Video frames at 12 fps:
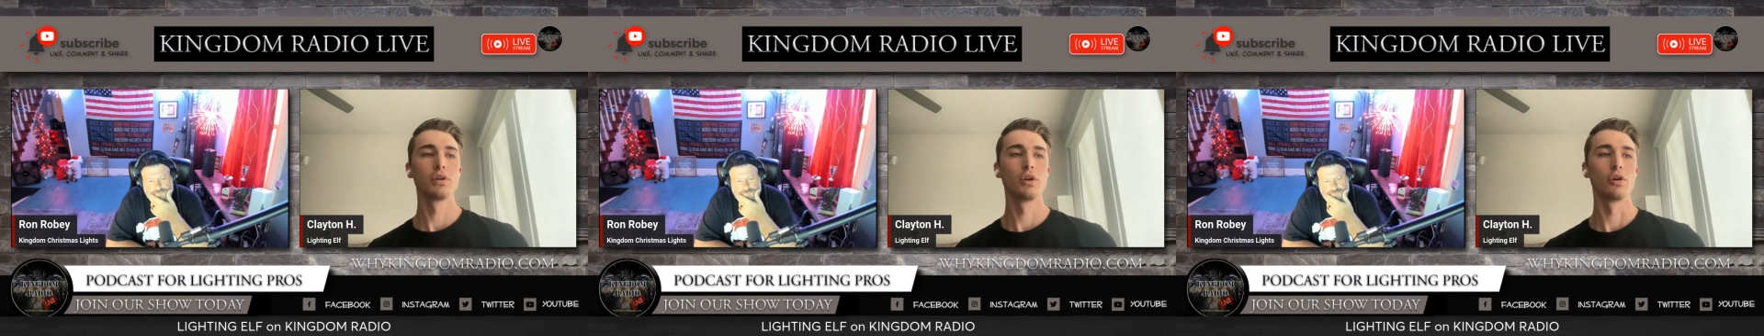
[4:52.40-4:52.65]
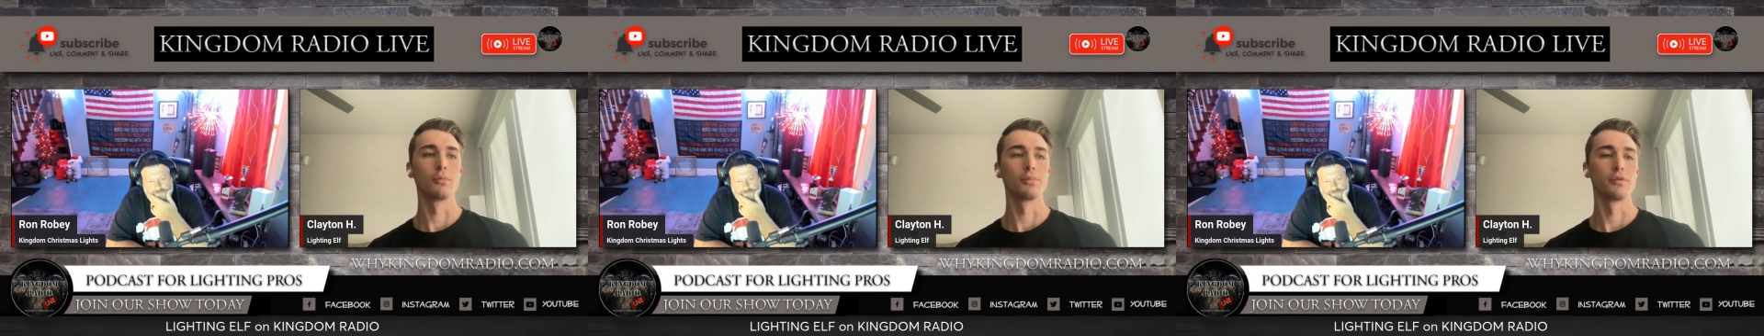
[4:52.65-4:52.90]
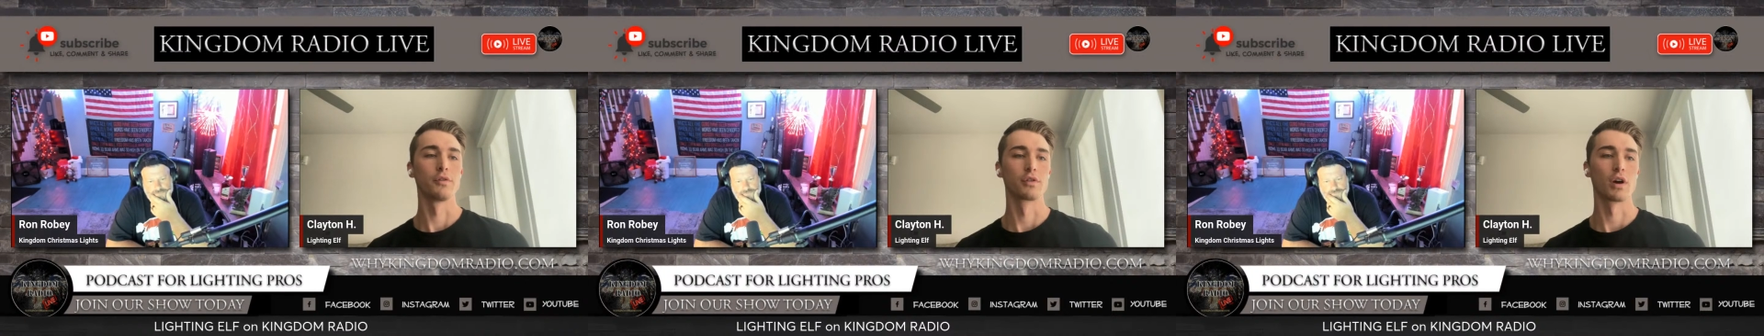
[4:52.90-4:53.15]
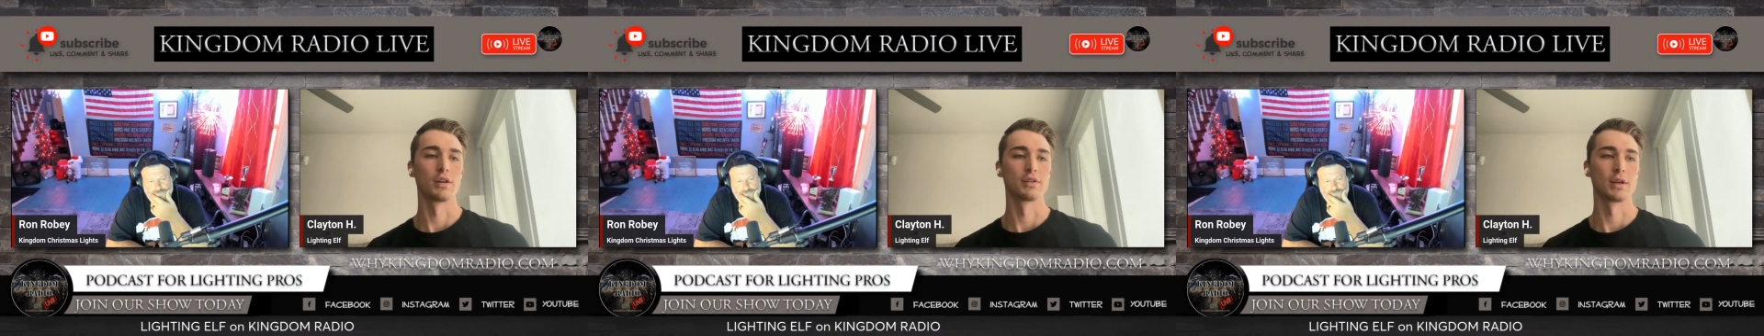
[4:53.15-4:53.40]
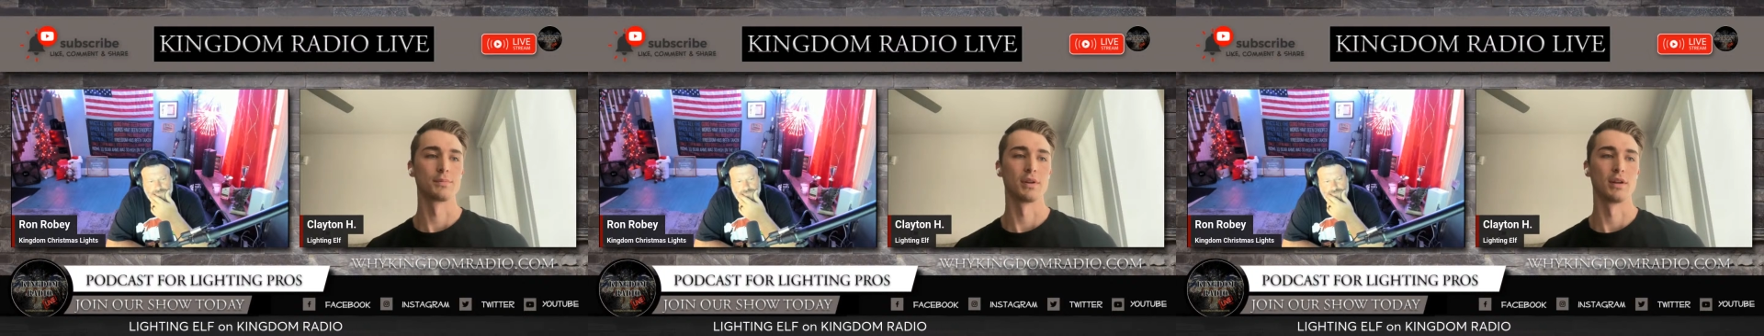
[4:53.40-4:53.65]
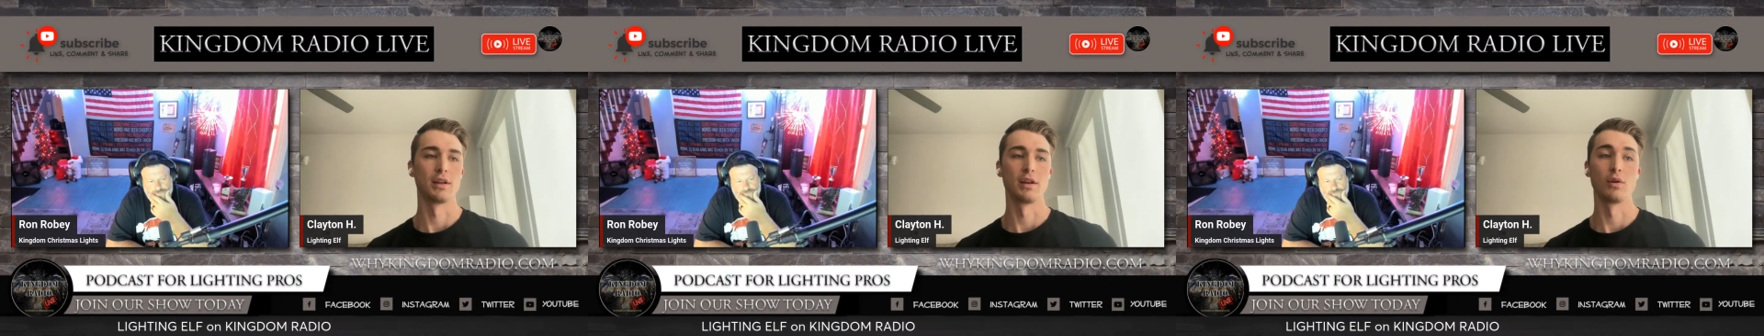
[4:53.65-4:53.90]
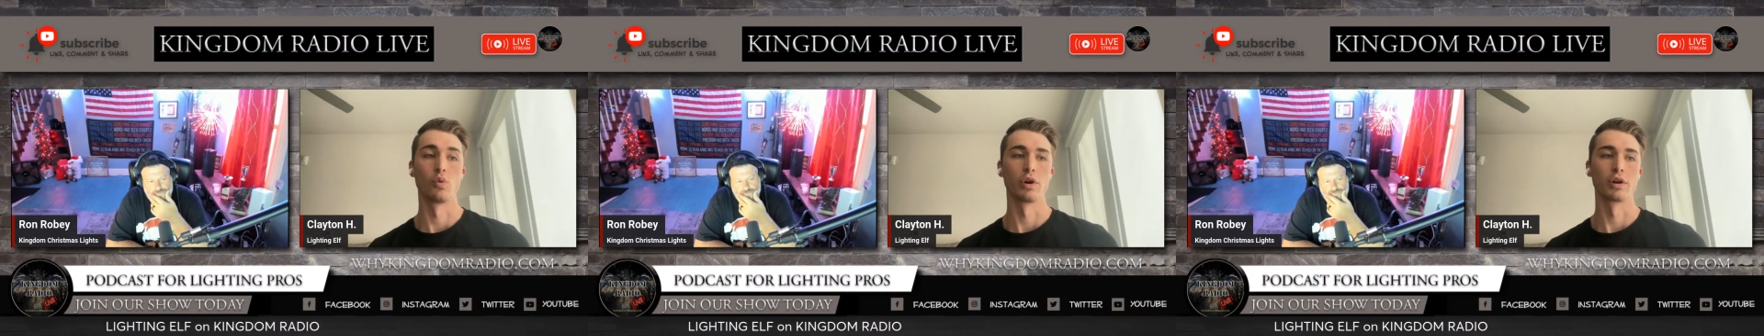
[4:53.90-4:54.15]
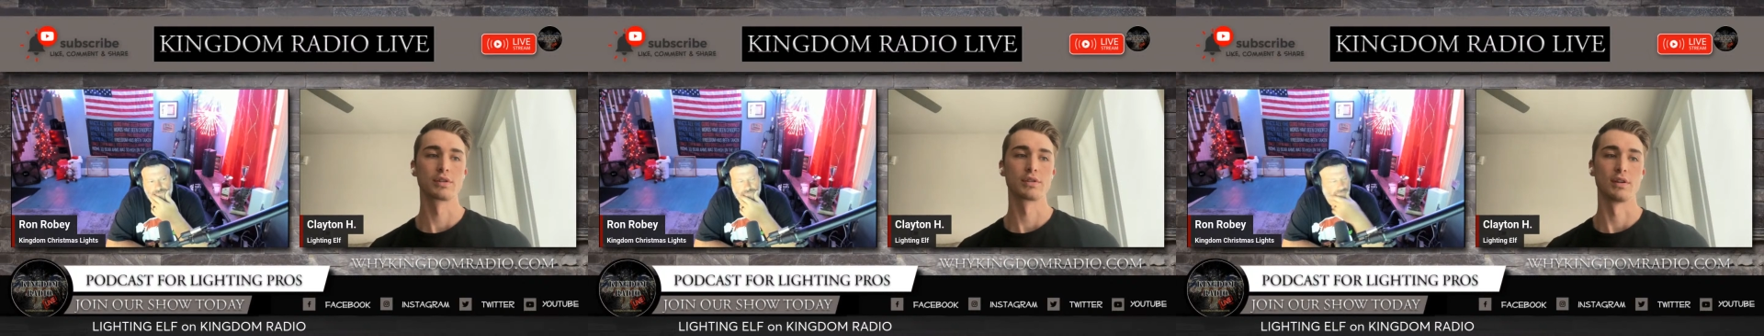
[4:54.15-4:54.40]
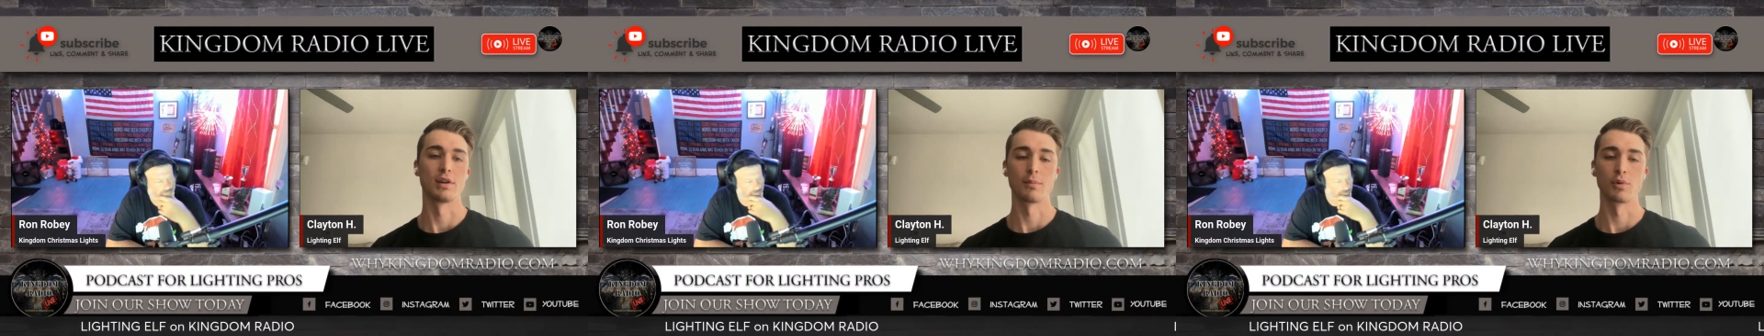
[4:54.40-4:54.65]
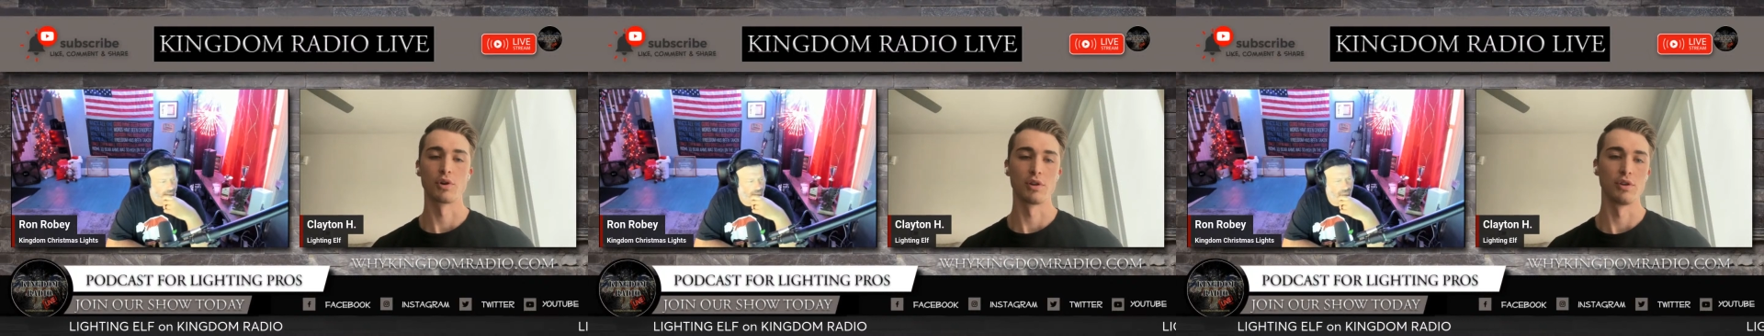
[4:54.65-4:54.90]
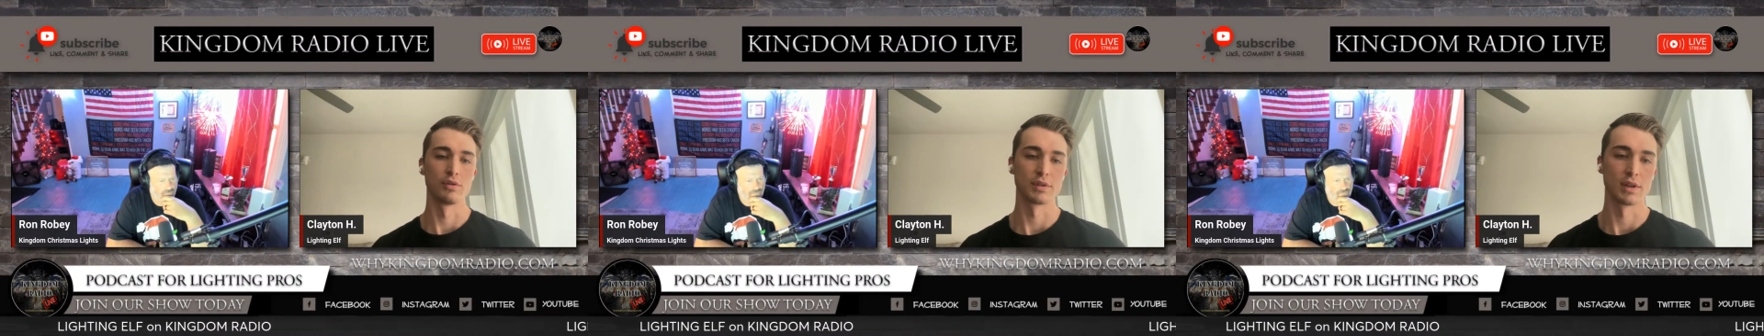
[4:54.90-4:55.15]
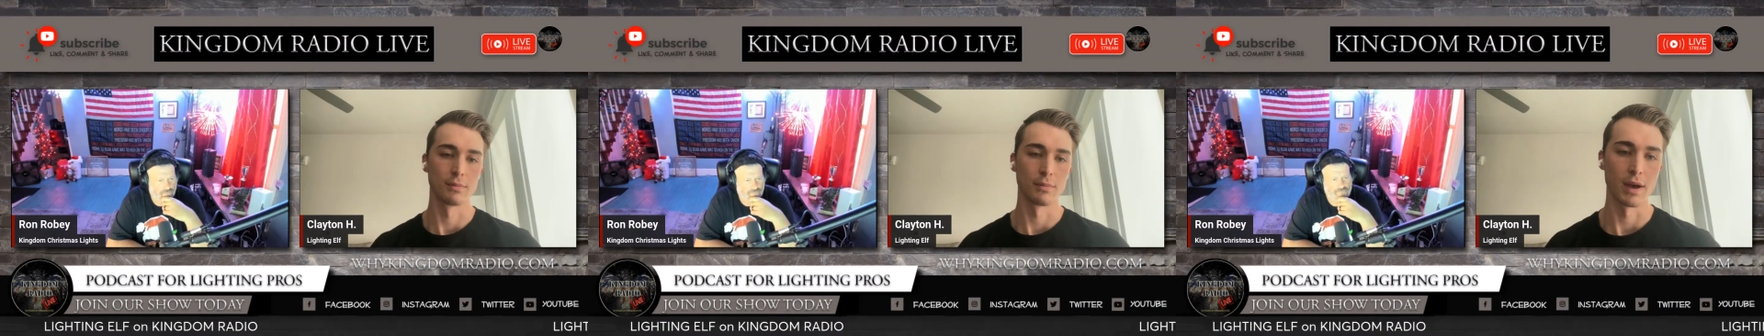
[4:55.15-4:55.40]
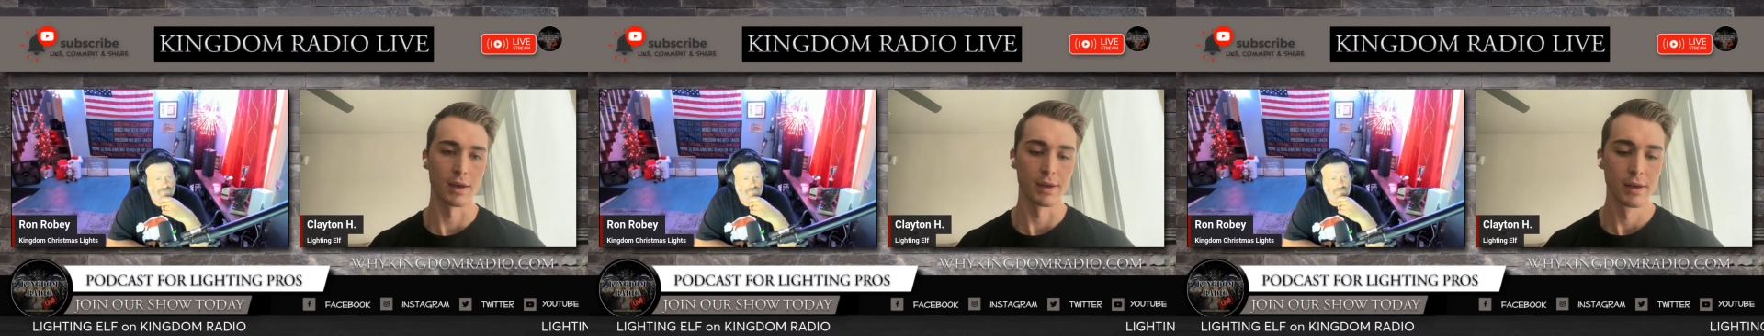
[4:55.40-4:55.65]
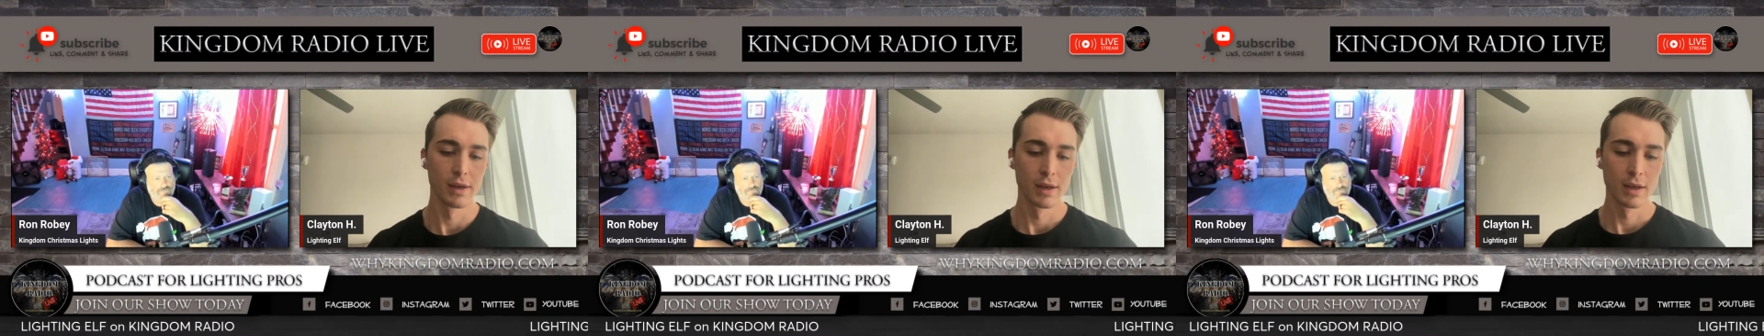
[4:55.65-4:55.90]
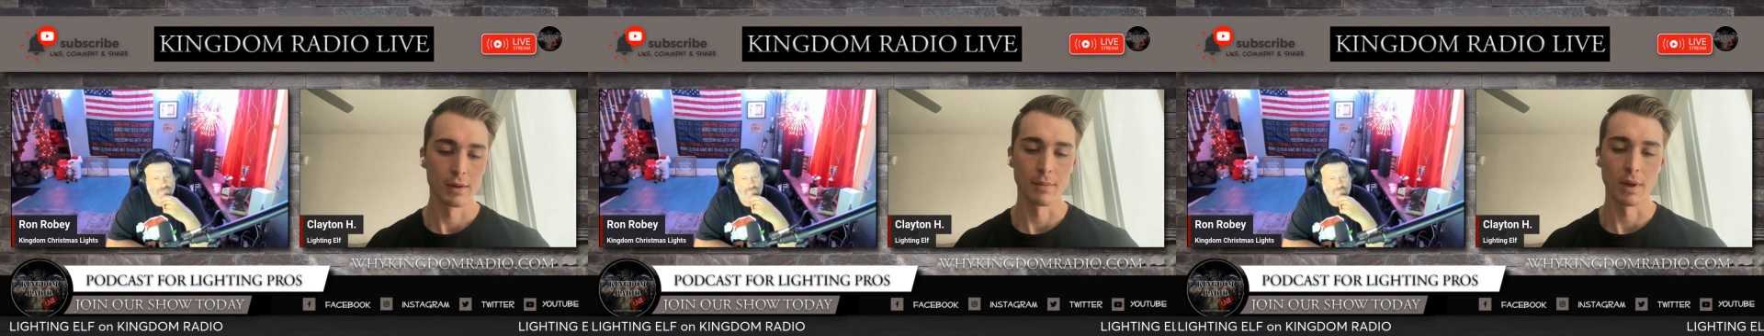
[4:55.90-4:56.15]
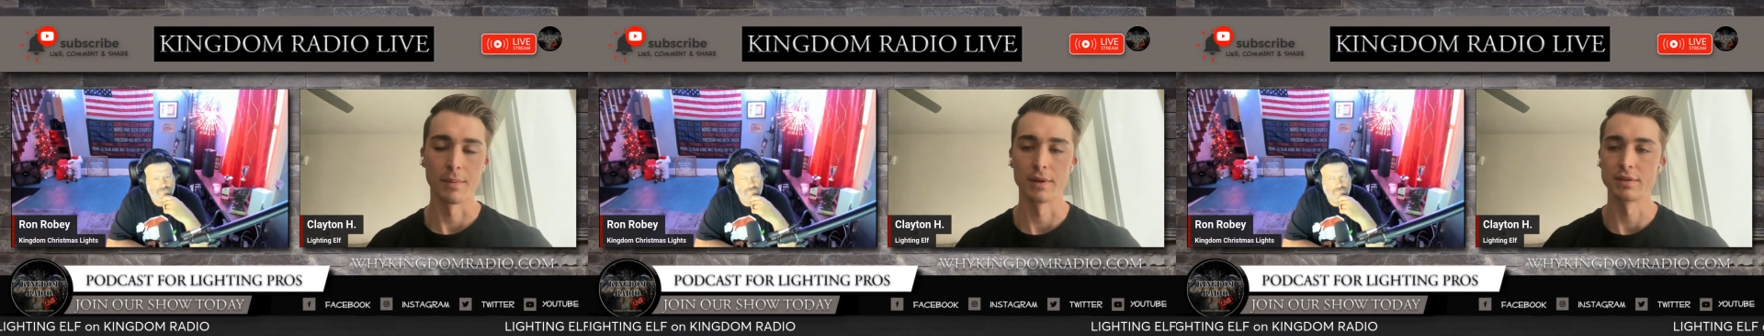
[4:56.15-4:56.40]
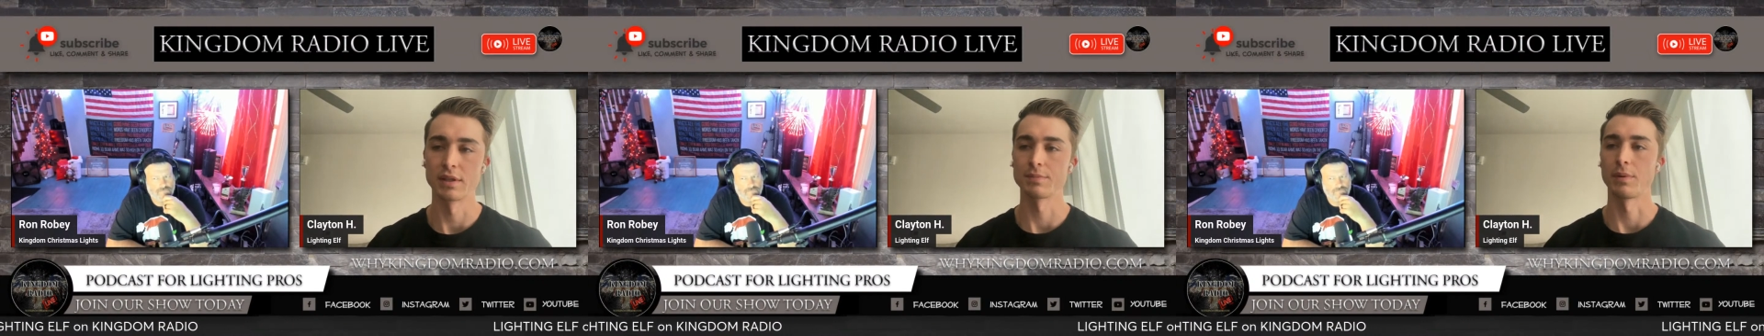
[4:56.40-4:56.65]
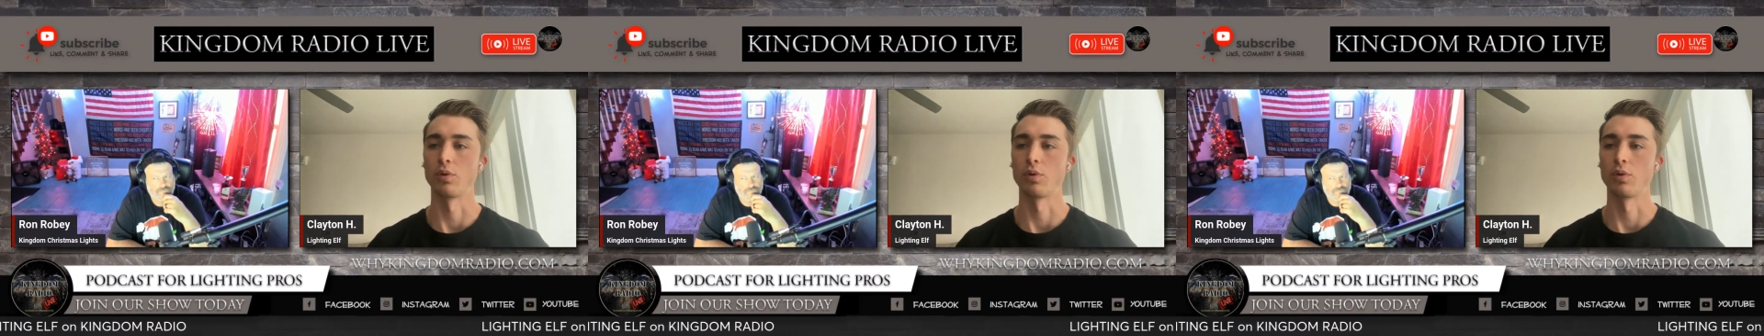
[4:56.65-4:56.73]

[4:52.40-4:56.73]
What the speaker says: proof of concept and it works and I'm going to use it in my business,